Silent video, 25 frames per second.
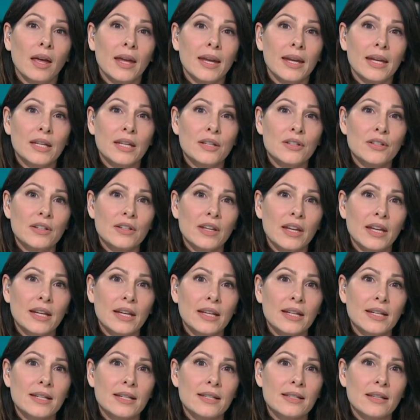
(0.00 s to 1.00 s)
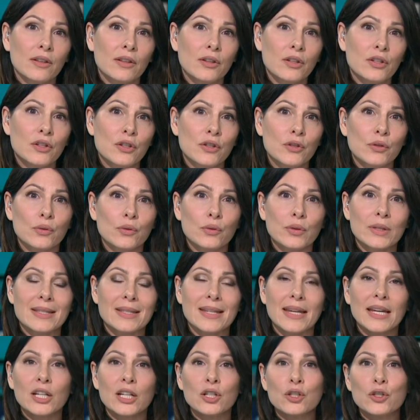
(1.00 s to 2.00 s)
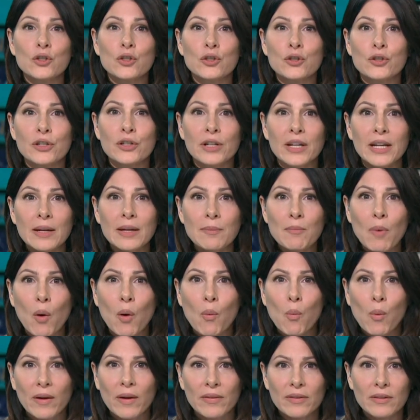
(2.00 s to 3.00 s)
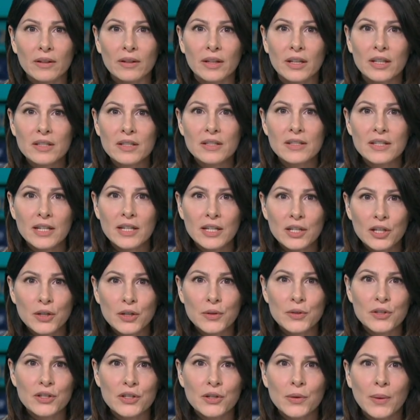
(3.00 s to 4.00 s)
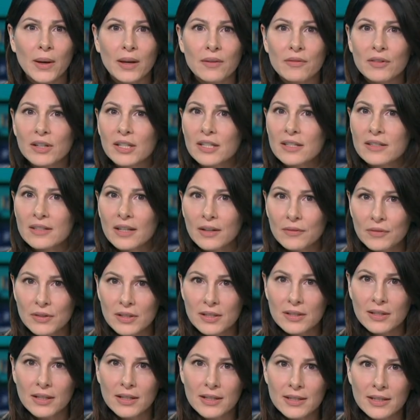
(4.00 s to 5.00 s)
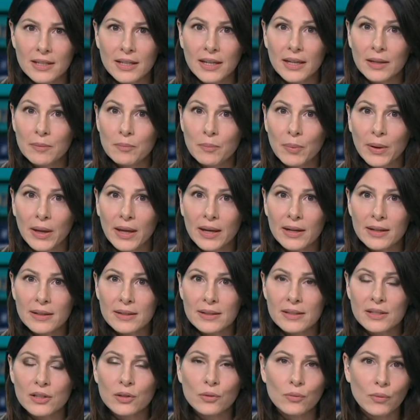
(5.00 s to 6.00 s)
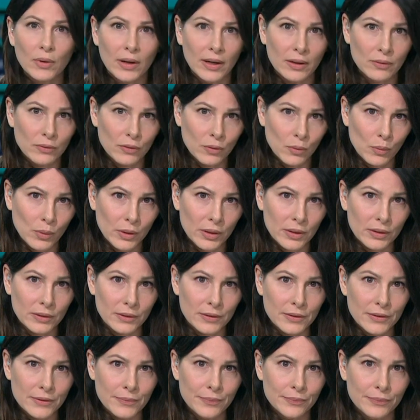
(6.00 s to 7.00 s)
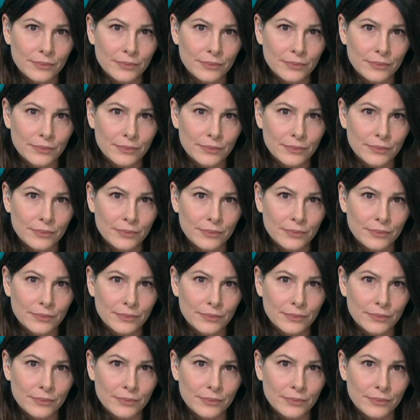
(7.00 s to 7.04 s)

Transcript: In today's other stories, extreme weather continues to have a devastating impact around the world.